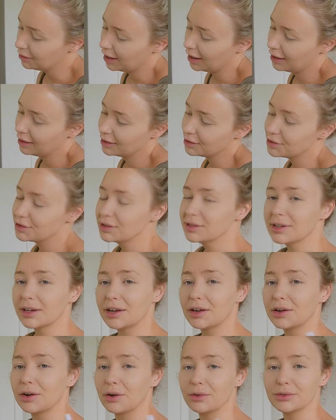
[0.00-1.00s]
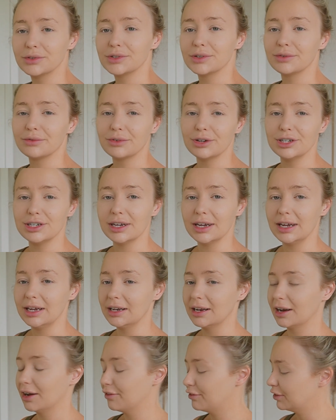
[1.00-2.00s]
then it's just like a constant routine,
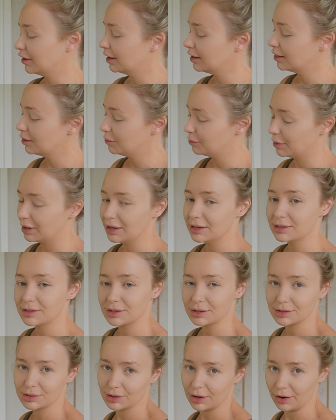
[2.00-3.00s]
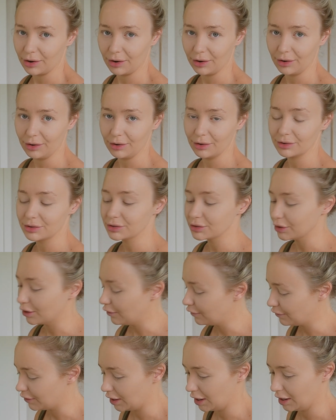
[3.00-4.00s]
and I feel like the weeks just go so
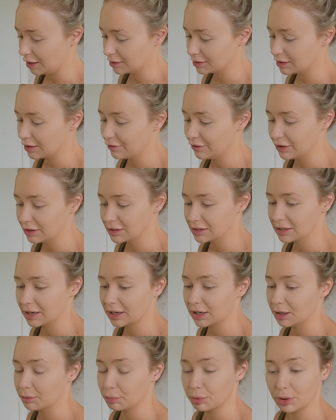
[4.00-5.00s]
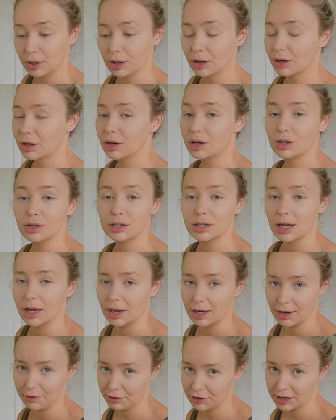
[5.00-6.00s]
fast. It feels like you're putting on a new tan
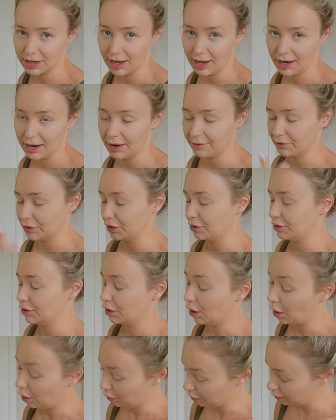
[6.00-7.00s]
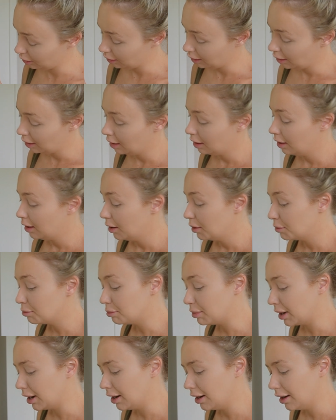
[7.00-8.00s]
every day, even though you're not.
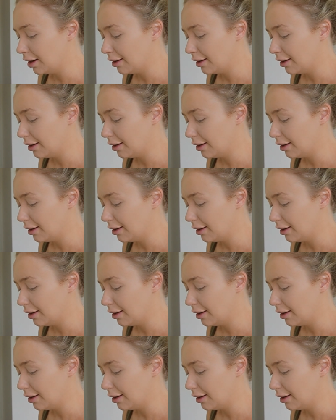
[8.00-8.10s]
But